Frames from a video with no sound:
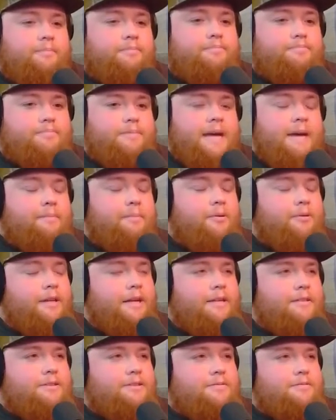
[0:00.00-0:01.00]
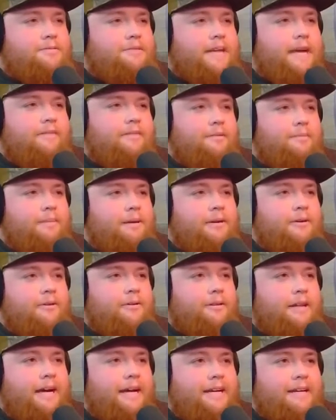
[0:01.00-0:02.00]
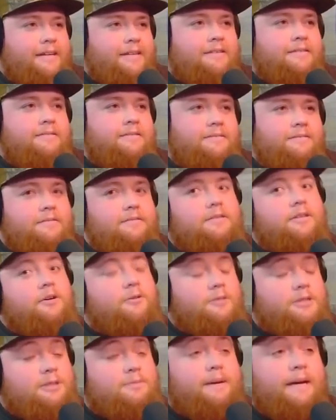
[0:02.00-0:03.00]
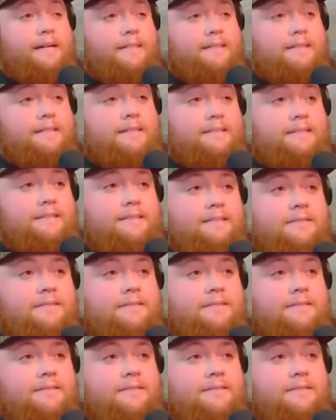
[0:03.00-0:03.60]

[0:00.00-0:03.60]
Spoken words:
temple that David built, like those spaces.